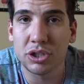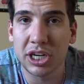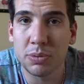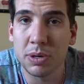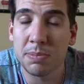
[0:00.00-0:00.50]

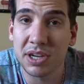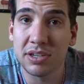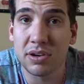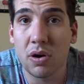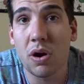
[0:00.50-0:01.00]
genuine,
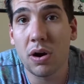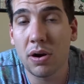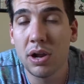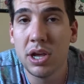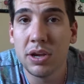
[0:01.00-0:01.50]
because there
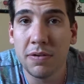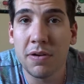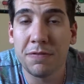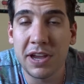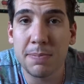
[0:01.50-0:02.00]
are, you
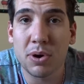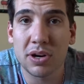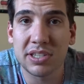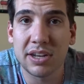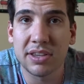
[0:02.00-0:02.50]
know, fake
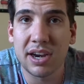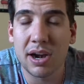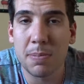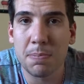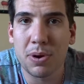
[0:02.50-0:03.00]
parts out
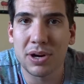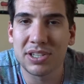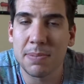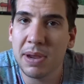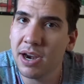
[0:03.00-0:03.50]
there and
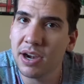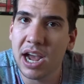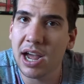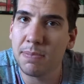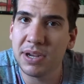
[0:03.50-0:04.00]
parts that may or
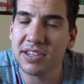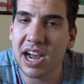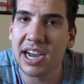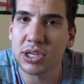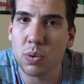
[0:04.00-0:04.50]
not be as
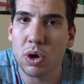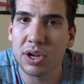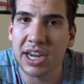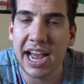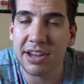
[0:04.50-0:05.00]
high as
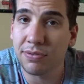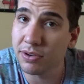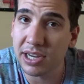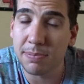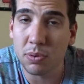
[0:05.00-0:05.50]
quality as, for
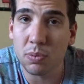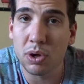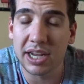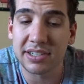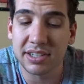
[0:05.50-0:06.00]
example,
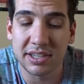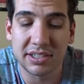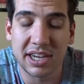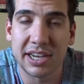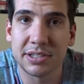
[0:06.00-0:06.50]
Rolex in
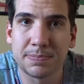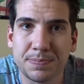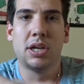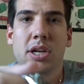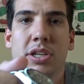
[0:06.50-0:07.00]
this case.
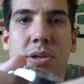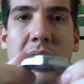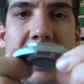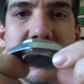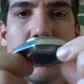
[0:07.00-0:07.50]
So
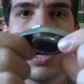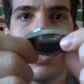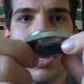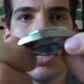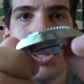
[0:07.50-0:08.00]
I also want to
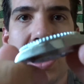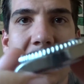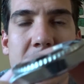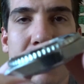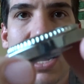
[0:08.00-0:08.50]
talk to you
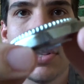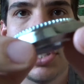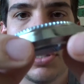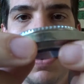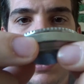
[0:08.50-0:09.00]
guys about
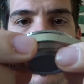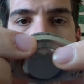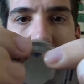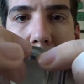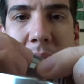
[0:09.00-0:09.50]
just
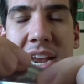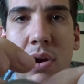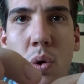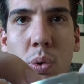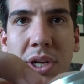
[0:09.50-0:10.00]
basically the main
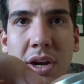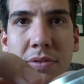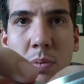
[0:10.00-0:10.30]
holding of the